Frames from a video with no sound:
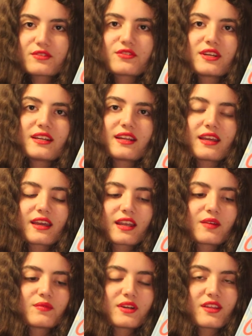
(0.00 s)
of reading and
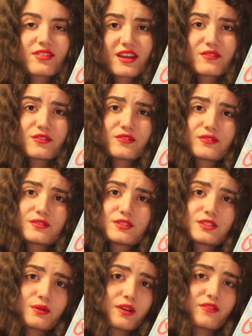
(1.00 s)
I'm really thankful to
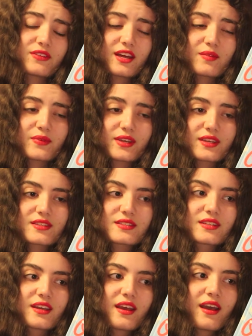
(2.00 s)
Zoe for that because